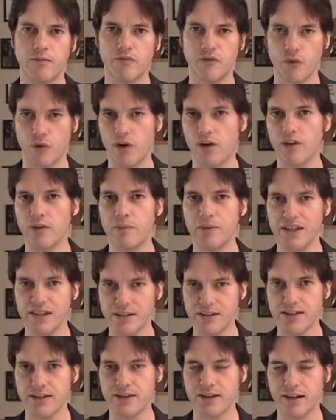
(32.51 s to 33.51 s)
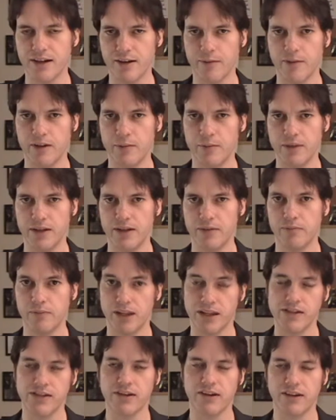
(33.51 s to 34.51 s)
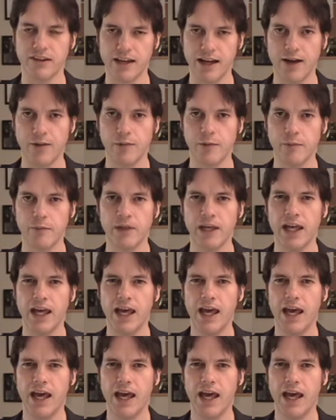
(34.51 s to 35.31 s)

for all the pieces that I'm going to be placing on the album,